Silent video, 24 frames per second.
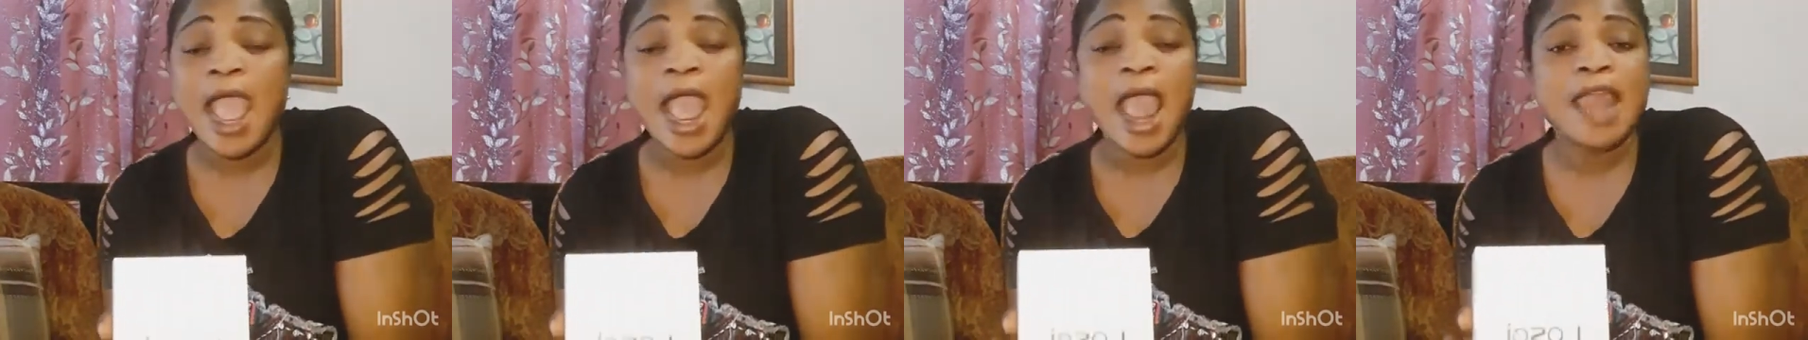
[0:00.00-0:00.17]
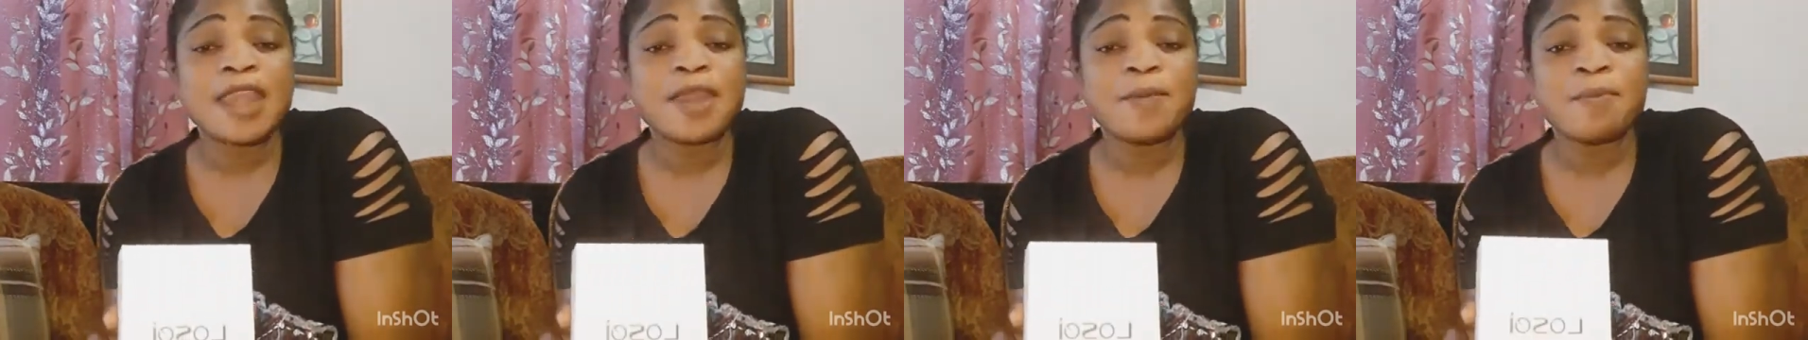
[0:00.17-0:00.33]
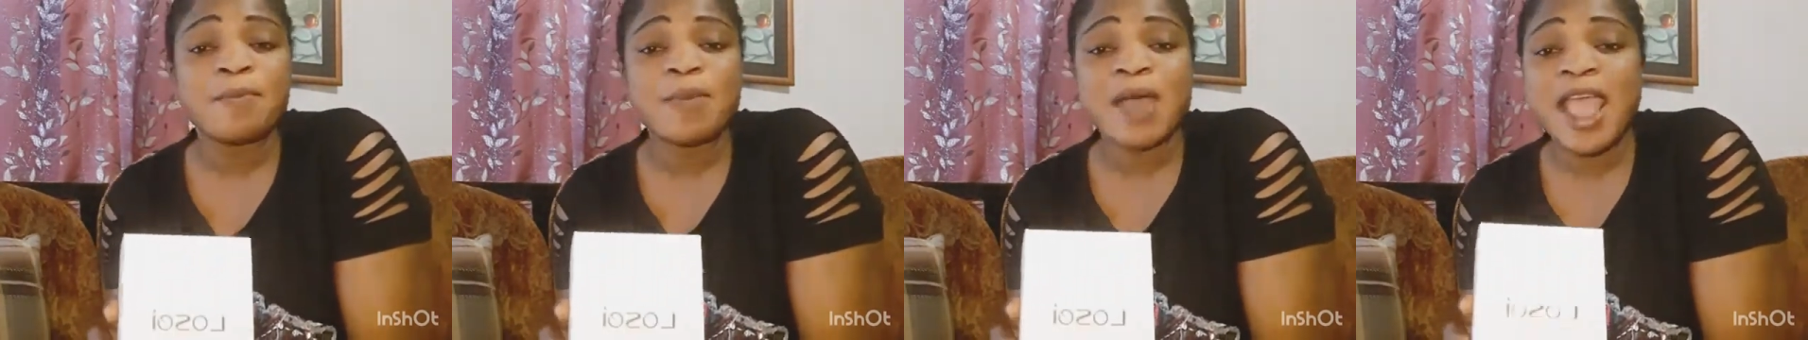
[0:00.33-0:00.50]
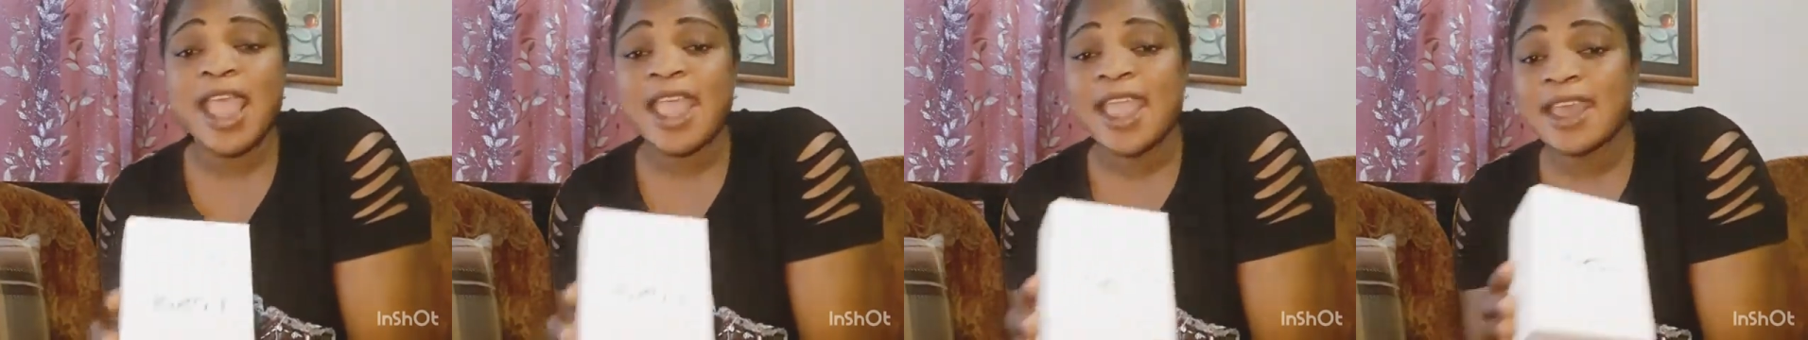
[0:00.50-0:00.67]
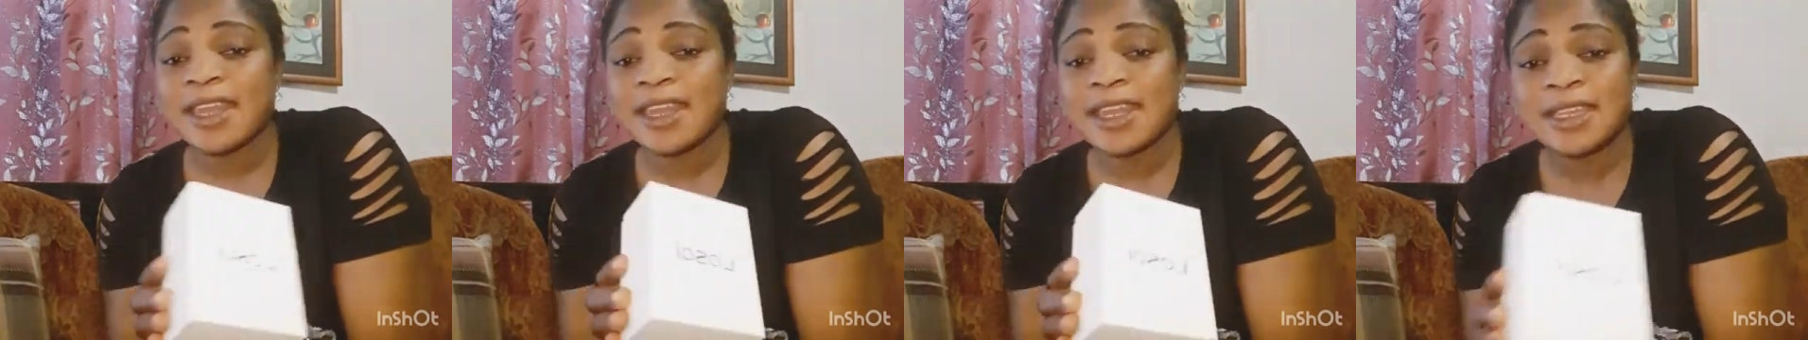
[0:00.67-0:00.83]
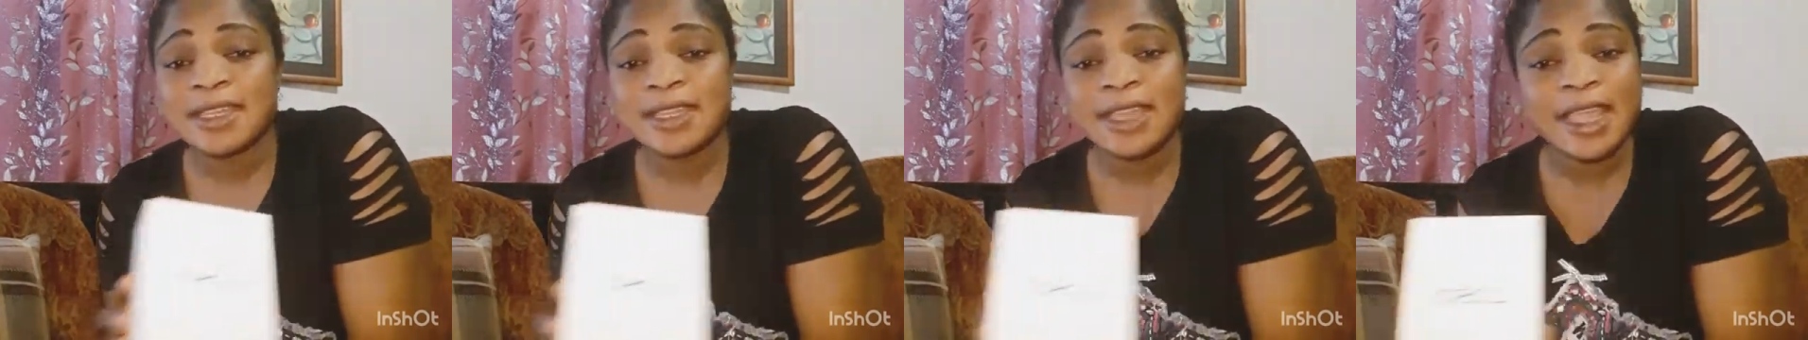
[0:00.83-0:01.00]
I didn't buy
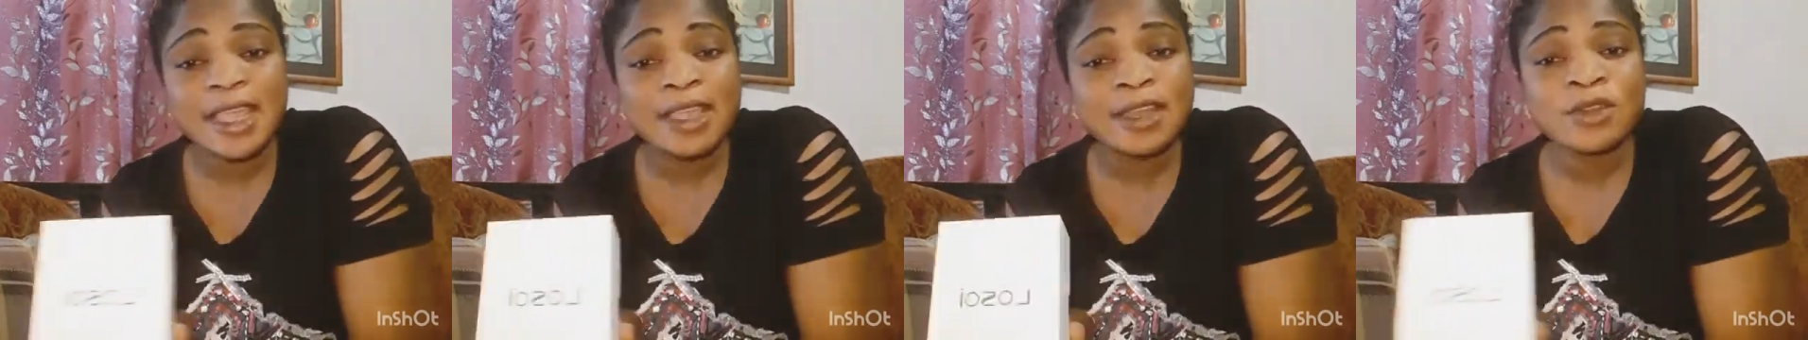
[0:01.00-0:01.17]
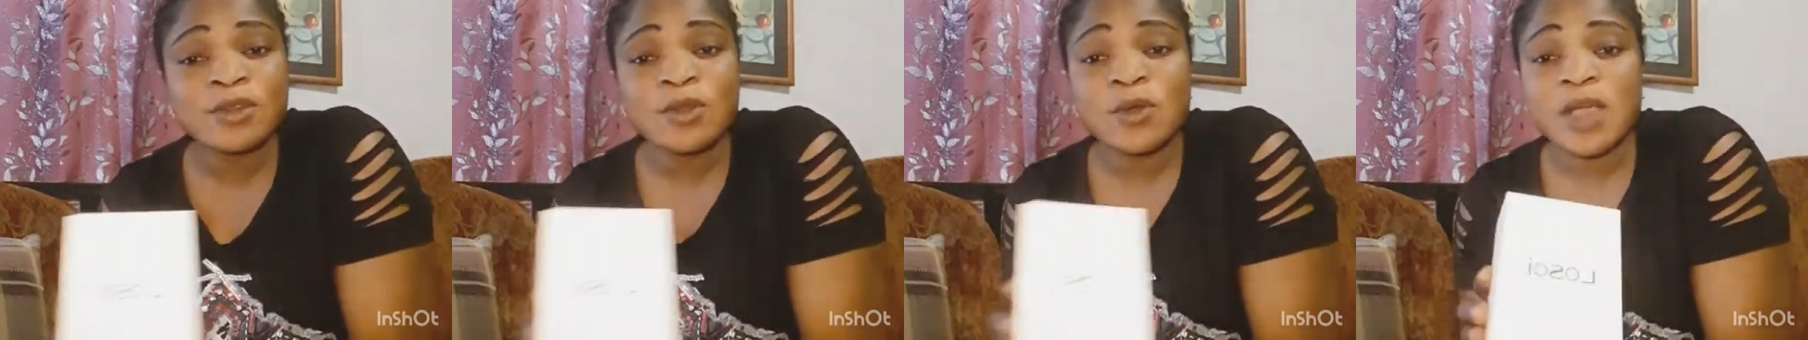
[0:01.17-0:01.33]
anything,